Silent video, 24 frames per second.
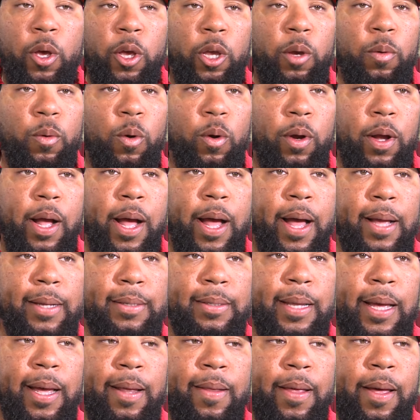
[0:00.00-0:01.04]
You want
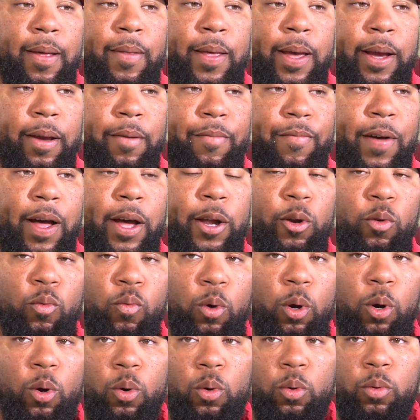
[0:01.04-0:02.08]
guys that, that, that can find a
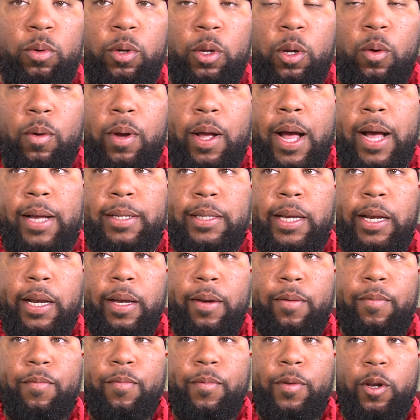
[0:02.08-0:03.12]
role, you know, guys that
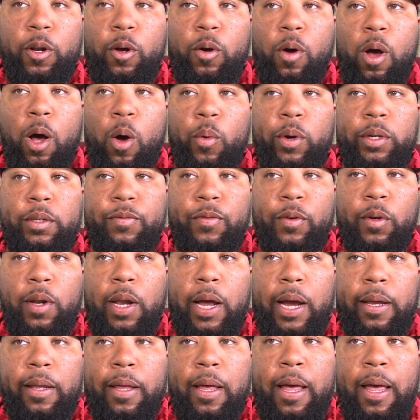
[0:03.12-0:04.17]
can, you know, always feel
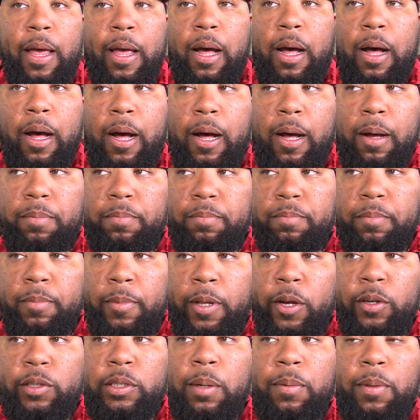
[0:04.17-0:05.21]
like um,
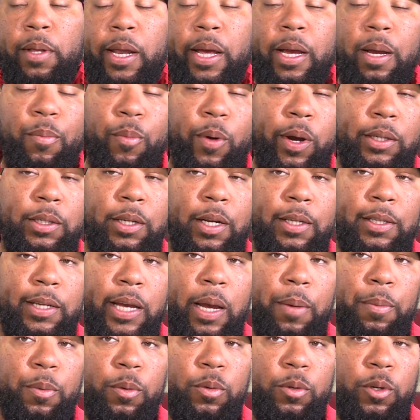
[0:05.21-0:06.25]
there's something they can bring to the
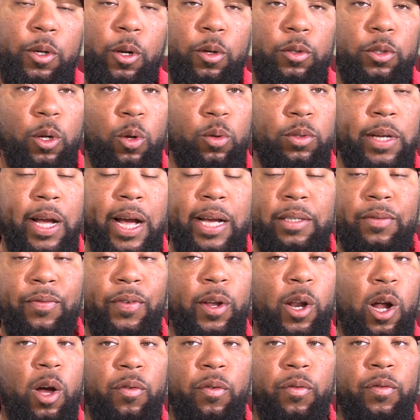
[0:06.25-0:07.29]
table, you know. So those guys
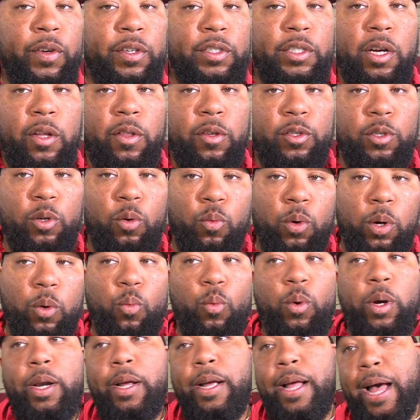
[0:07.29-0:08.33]
feed off of each other. So what
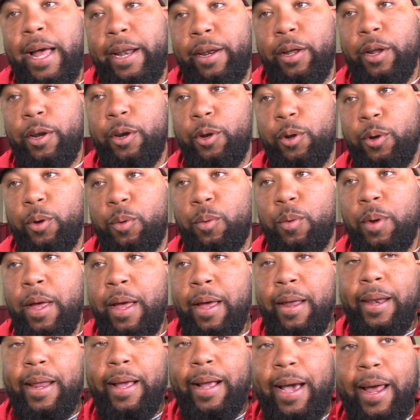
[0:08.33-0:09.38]
one guy doesn't do,
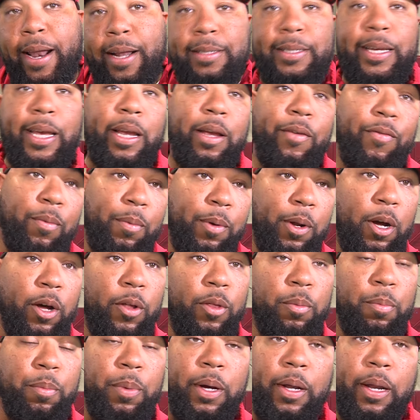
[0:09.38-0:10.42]
they kind of take it from the
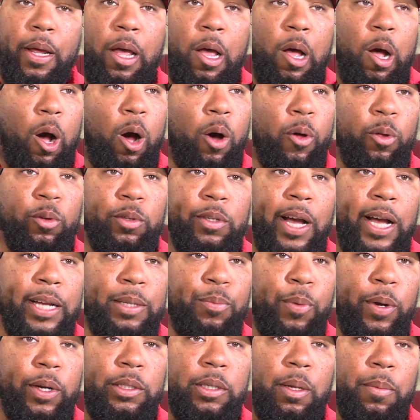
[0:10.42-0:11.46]
other. But all those
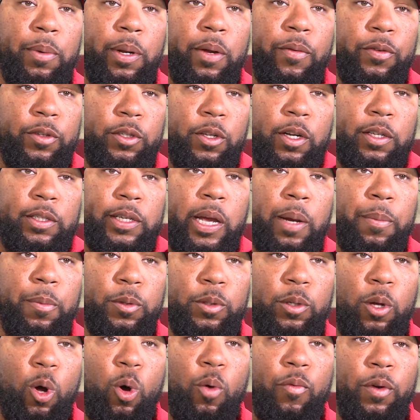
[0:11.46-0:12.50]
guys bring something different to the table.
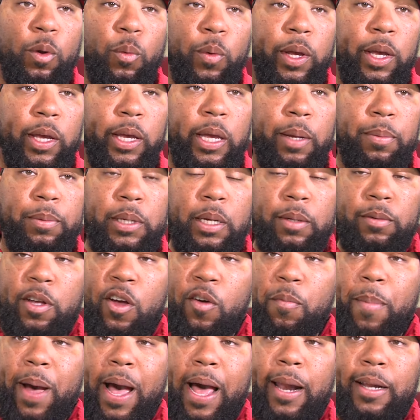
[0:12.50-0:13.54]
So hopefully we can keep teams
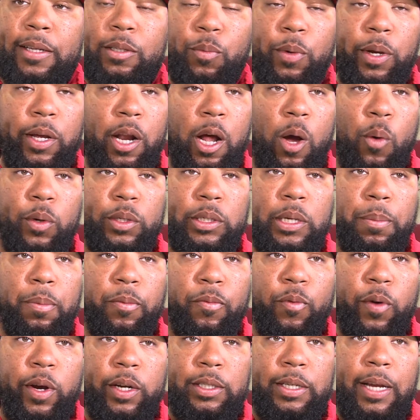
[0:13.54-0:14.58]
off balance and we can always keep
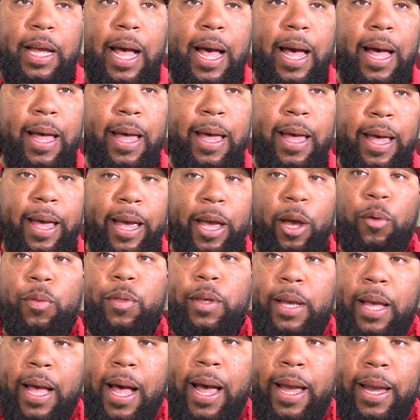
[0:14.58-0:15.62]
a fresh guy,
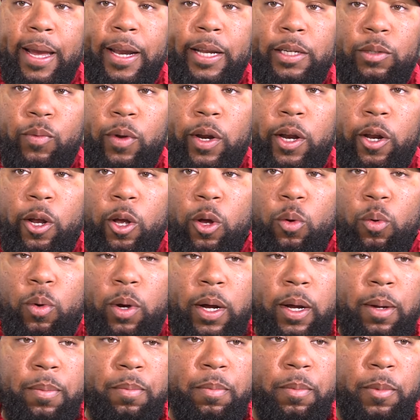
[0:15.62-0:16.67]
healthy guy in that's ready to go,
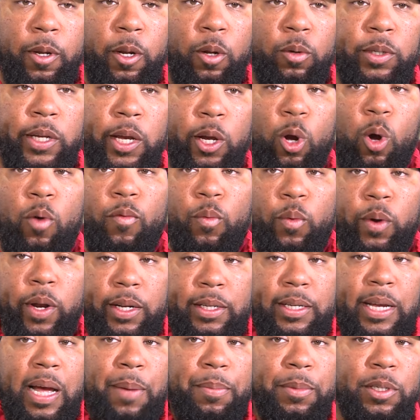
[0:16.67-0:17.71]
uh, you know, take over when the
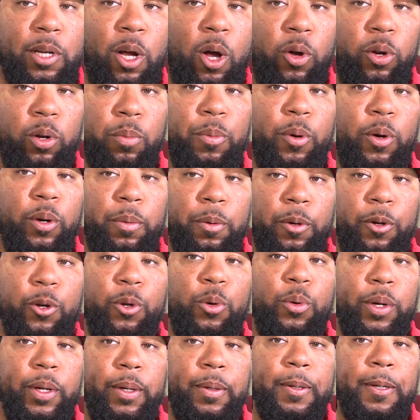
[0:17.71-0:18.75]
time is called upon them to
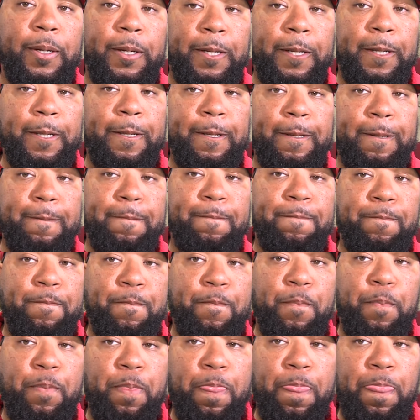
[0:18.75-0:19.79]
do it don't even
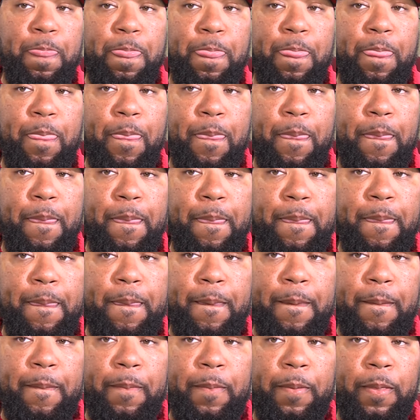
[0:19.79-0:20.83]
know if this is something coaches
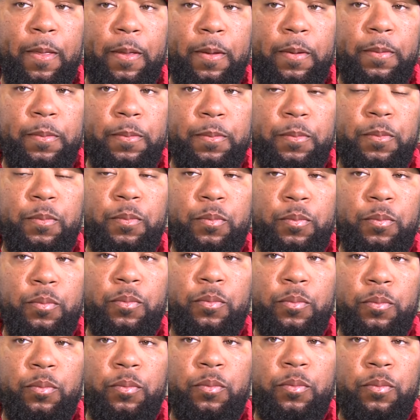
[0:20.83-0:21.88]
concern themselves with,
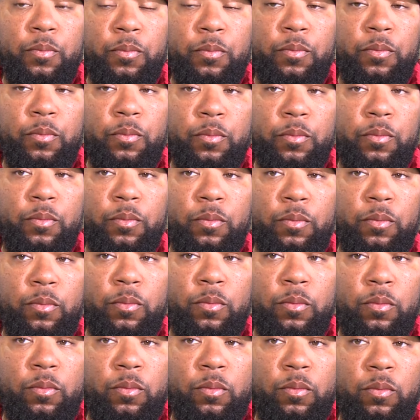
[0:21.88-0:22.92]
but like, is there
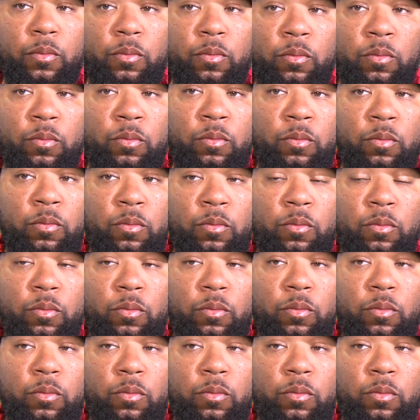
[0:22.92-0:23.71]
any sense of